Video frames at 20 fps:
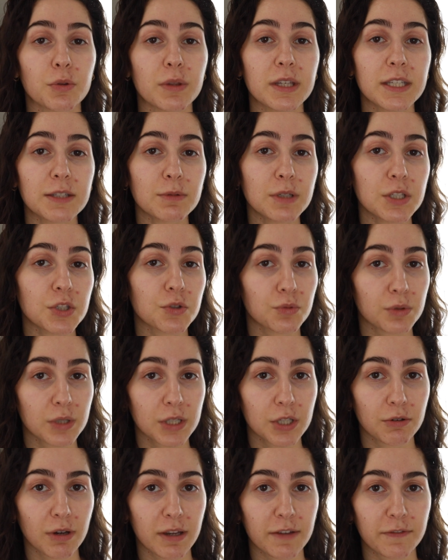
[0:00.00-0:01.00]
this one is
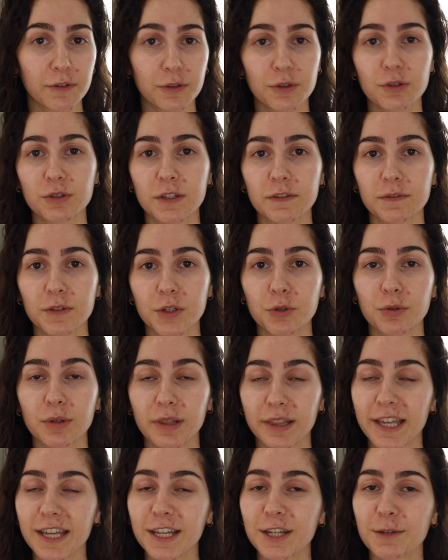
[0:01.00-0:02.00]
really great for those of you
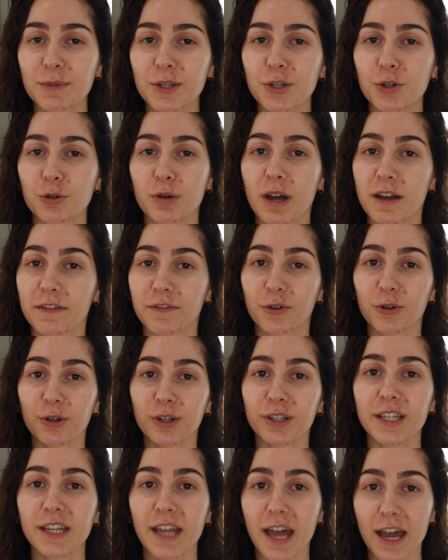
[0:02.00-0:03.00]
like me who have
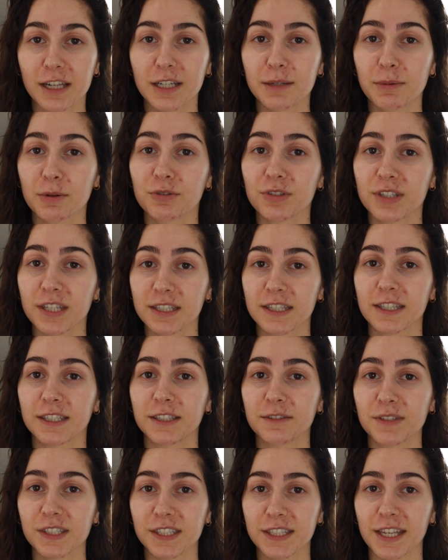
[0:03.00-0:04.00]
oily, acne-prone,
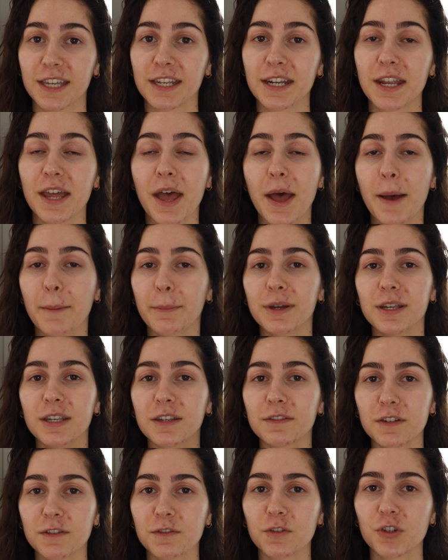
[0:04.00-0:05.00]
sensitive skin, but
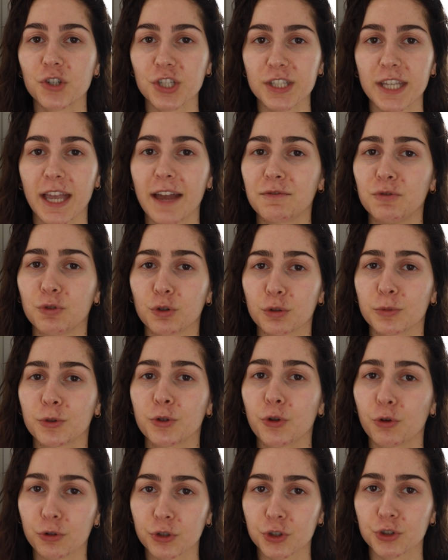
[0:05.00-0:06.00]
even if you just have
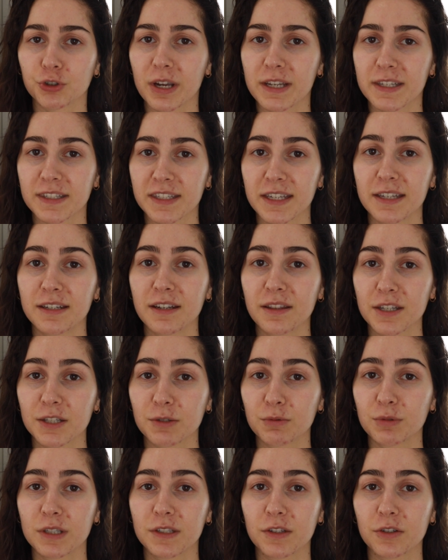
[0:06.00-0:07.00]
normal or dry skin,
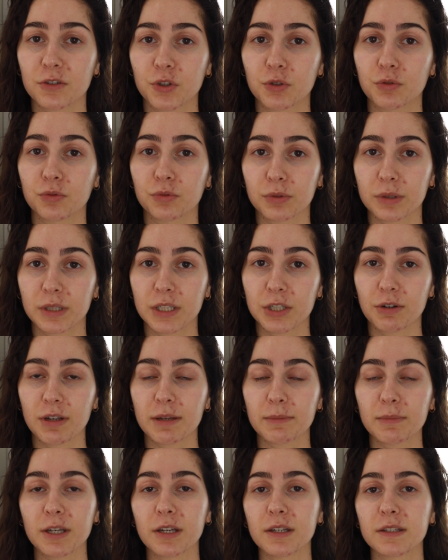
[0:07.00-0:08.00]
this one is also really
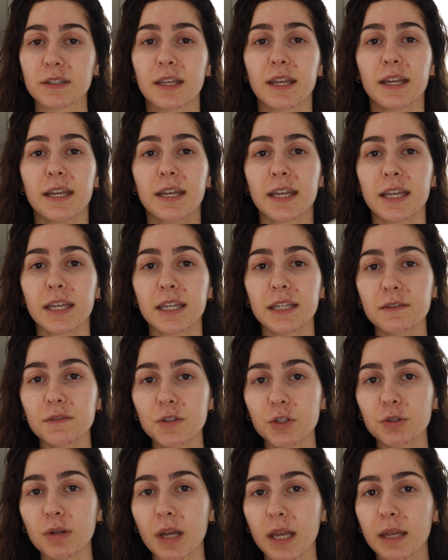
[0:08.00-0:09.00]
great because it
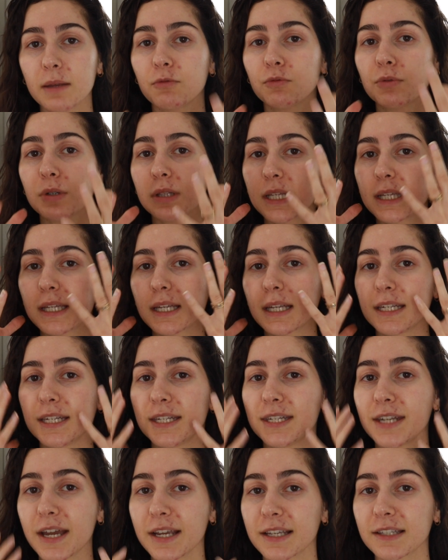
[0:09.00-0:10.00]
gives you a really
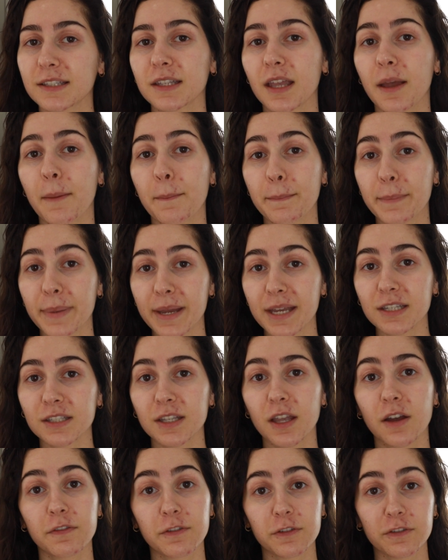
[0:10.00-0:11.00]
nice
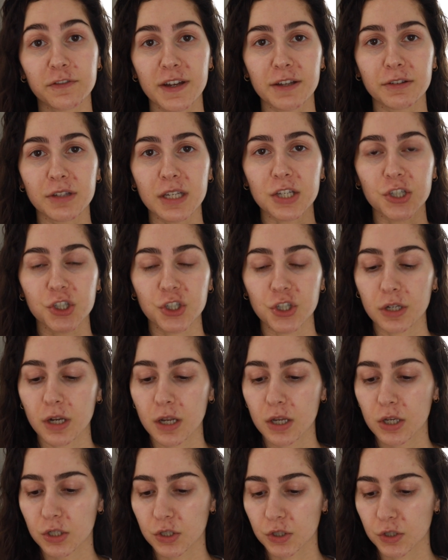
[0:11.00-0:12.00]
base for foundation.
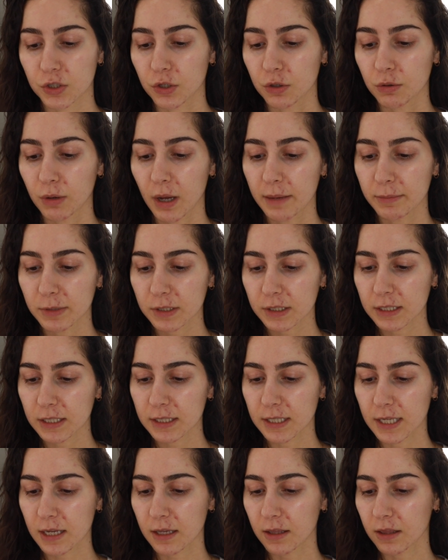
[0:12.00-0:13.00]
So I'm just going
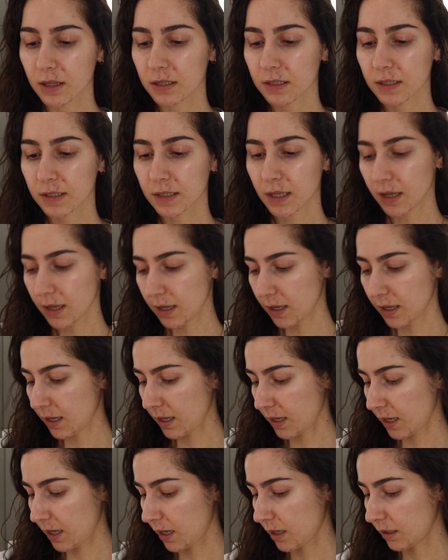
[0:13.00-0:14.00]
to take this
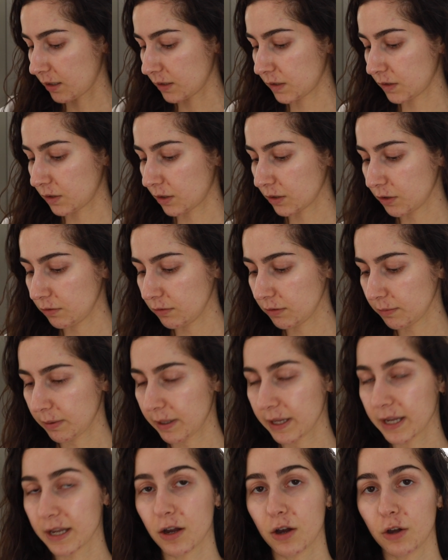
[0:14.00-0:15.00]
and start to
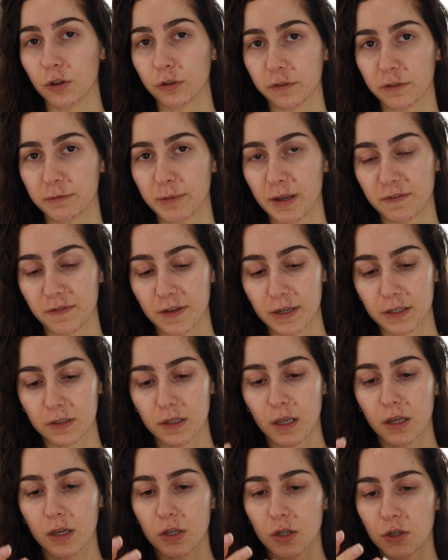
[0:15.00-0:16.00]
apply it all over my
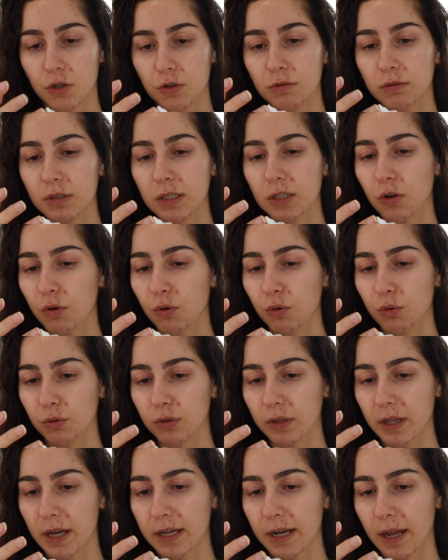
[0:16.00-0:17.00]
face. You don't need a
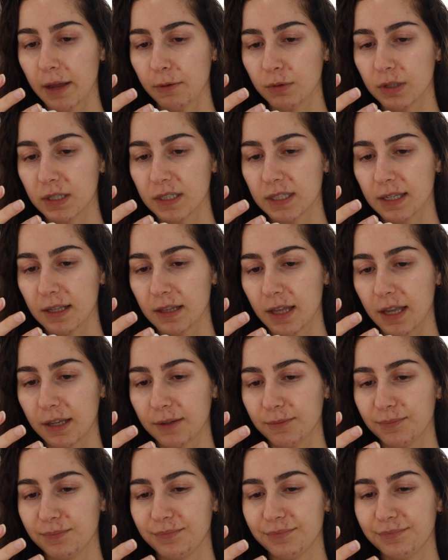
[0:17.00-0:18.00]
whole lot. I want to say
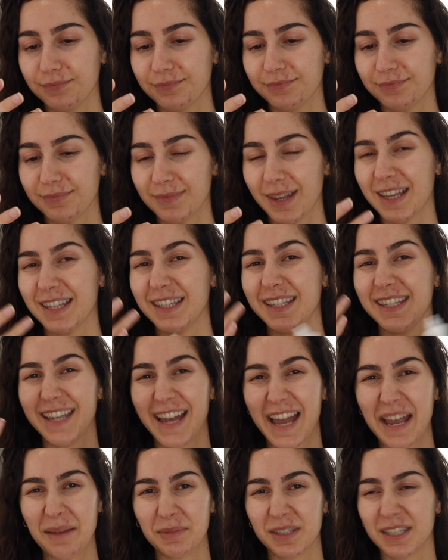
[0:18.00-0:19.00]
like a
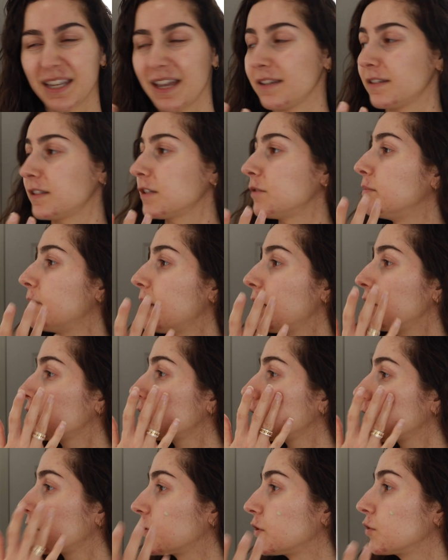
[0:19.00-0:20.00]
dime-sized
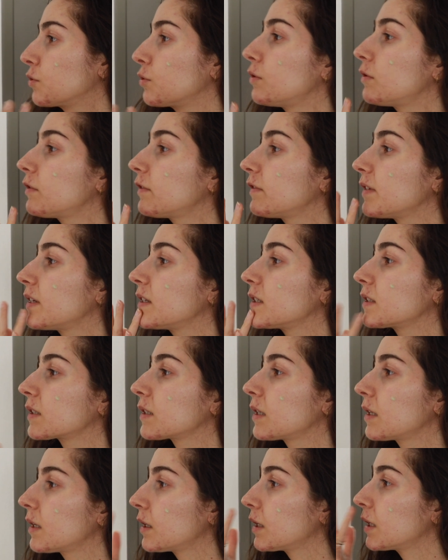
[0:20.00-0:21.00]
amount for your whole
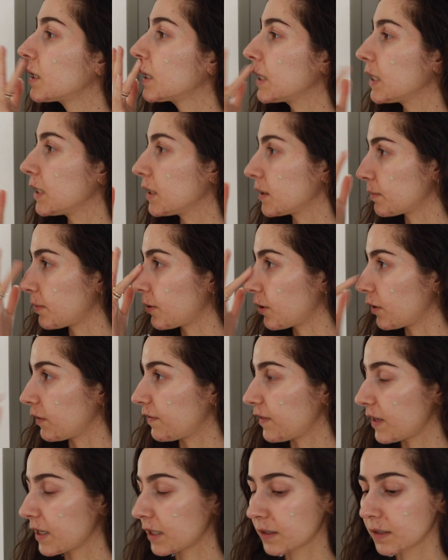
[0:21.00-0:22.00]
face is
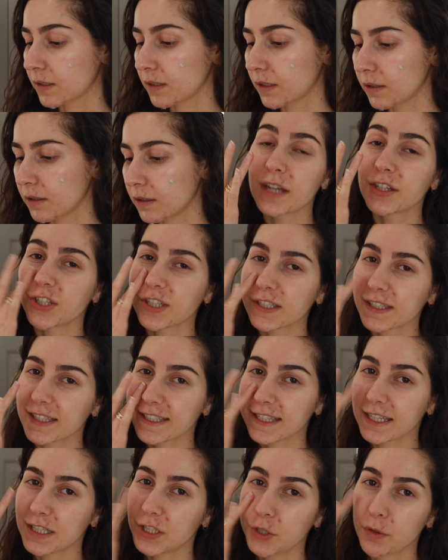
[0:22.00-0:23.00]
perfect. Just
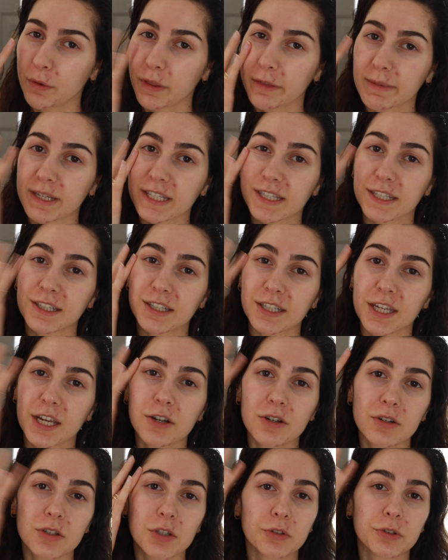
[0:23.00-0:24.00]
as I do with my
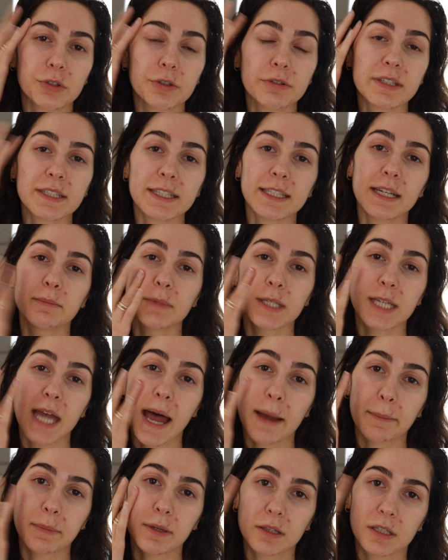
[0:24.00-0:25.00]
skincare, you'll notice that I'm
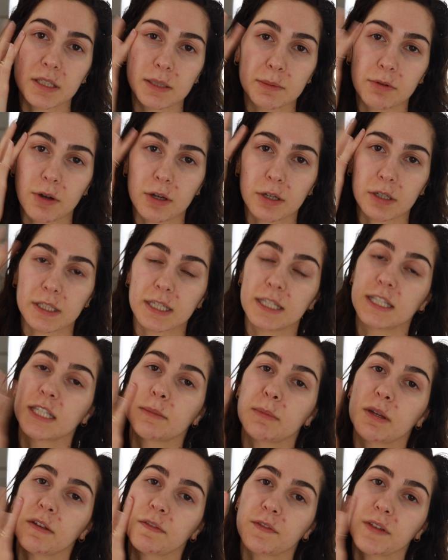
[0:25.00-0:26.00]
tapping this product
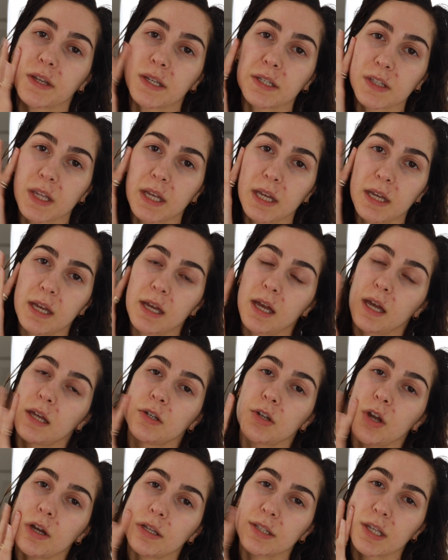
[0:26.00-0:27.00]
into my face
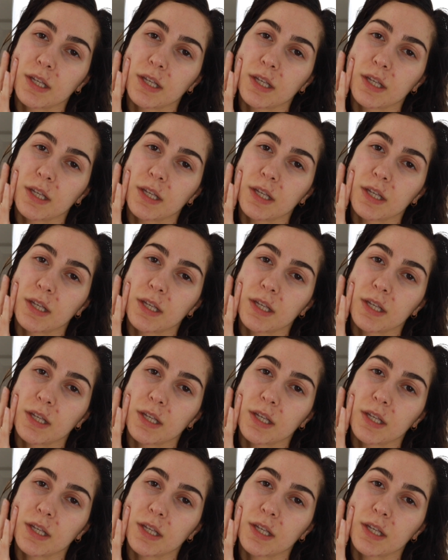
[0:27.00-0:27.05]
and not